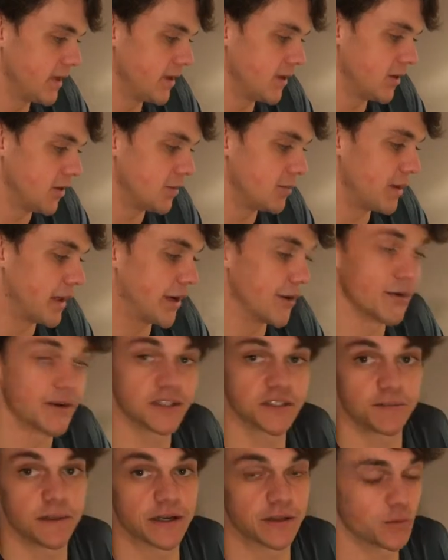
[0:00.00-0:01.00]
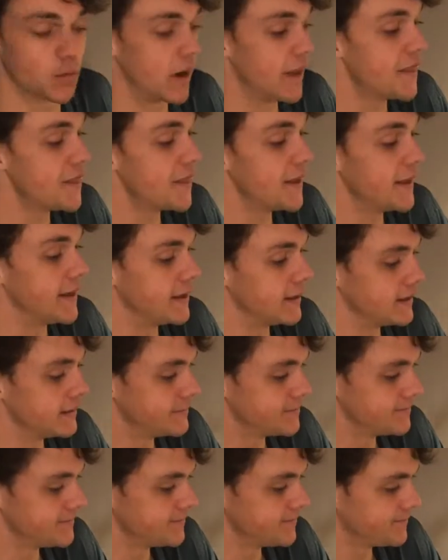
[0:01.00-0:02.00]
you'd better expect one thing:
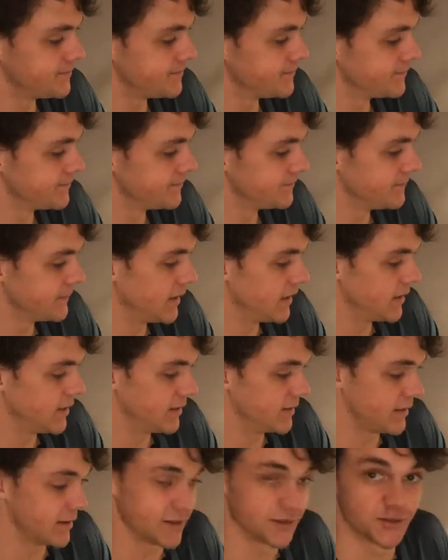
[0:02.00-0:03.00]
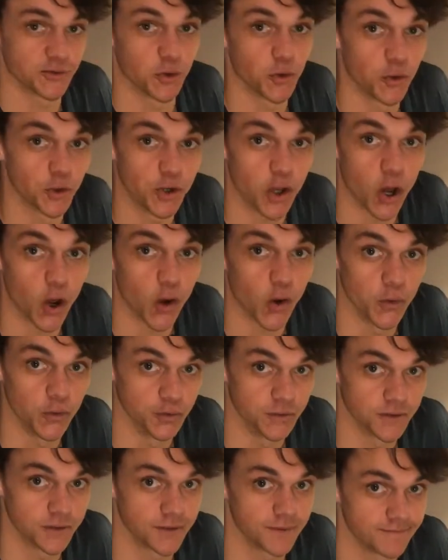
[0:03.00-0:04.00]
a sore
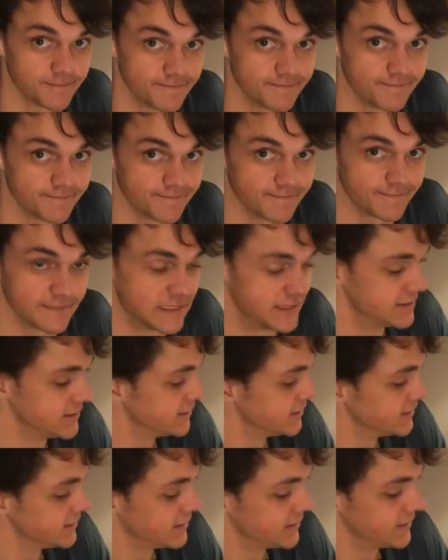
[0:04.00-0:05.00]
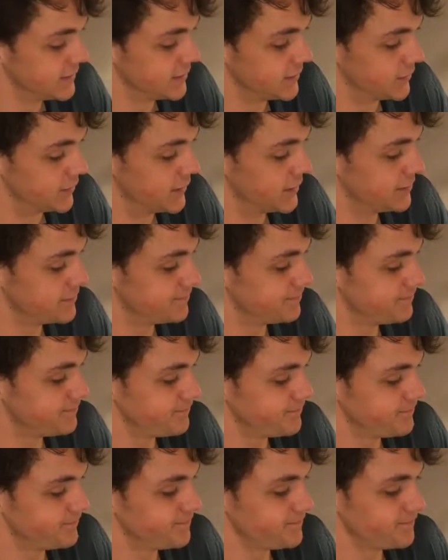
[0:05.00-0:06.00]
nose. Well,
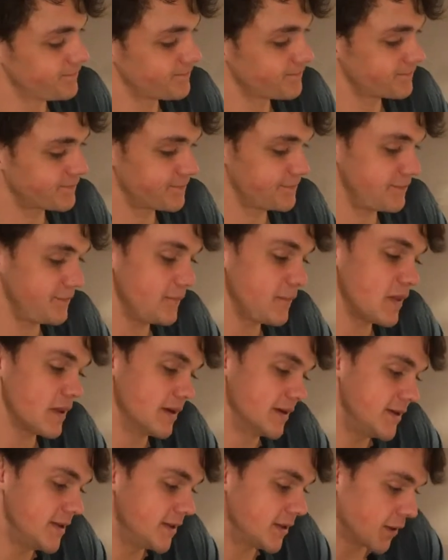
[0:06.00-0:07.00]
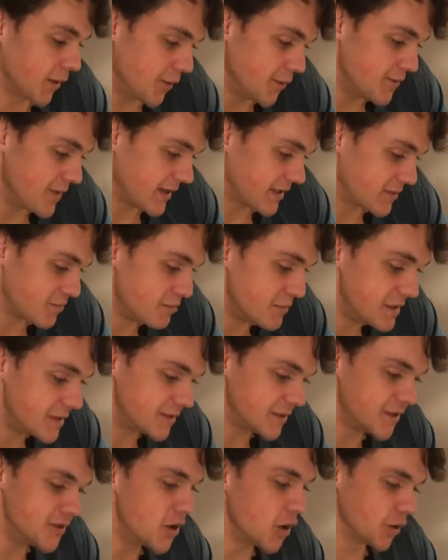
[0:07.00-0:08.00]
there you go. That's
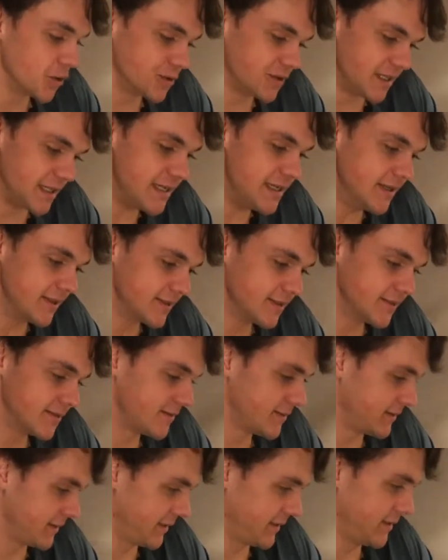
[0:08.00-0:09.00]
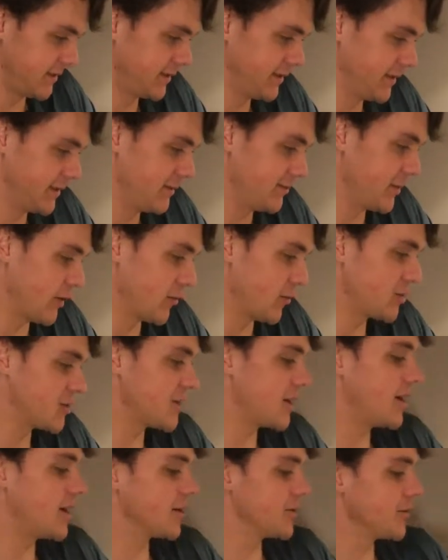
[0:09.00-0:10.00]
Mr. Nosey by
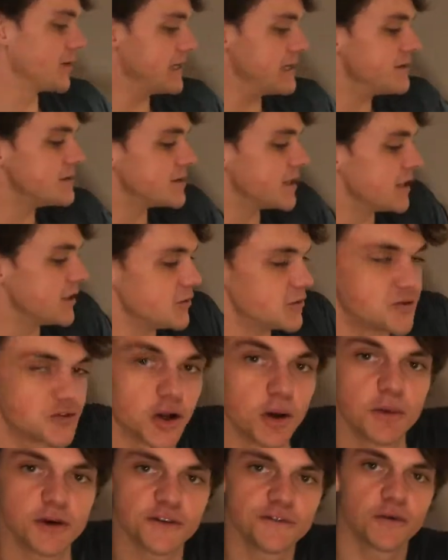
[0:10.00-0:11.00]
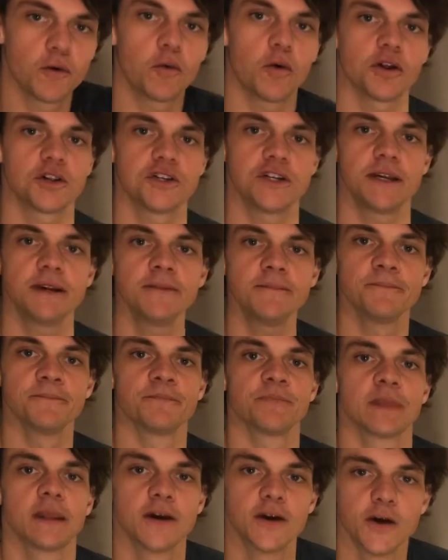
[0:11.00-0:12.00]
Roger Hargreaves. Thank you so much for watching.
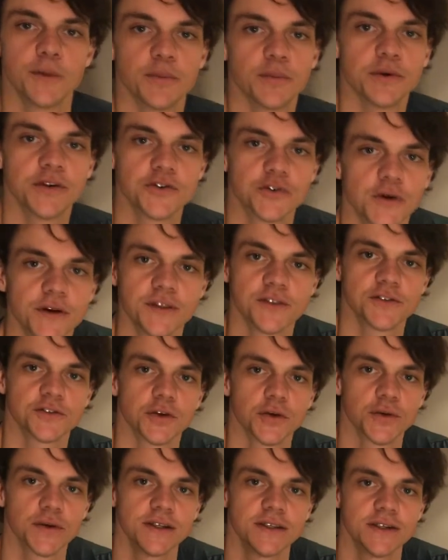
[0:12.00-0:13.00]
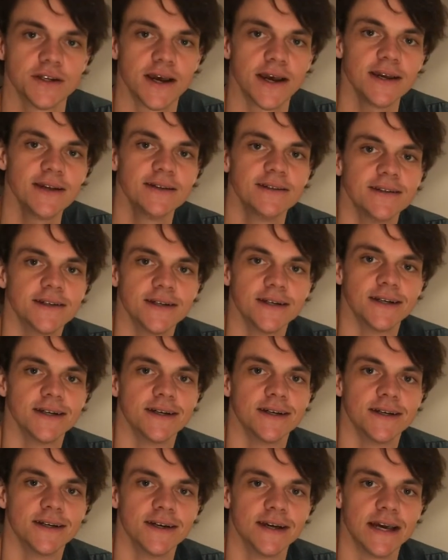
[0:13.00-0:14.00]
Hope you enjoyed the story today.
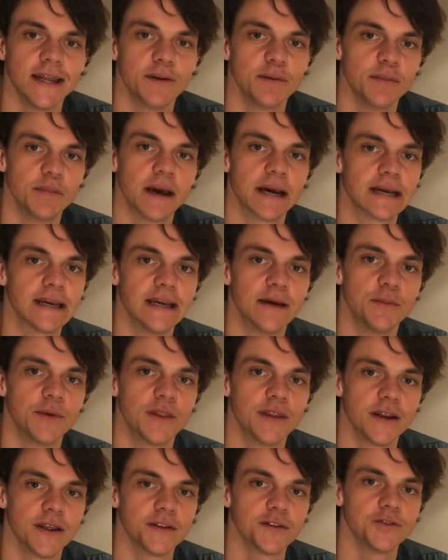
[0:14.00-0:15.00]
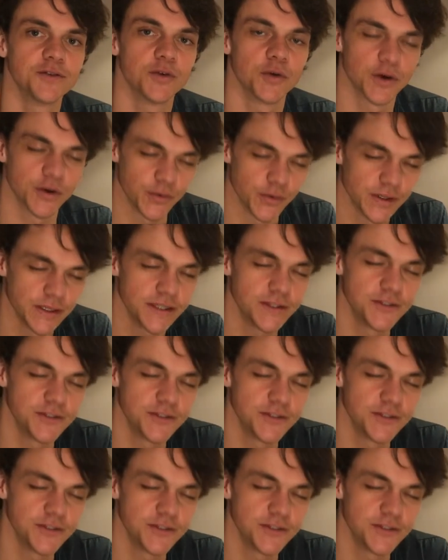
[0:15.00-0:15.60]
And I'll be back again with another story really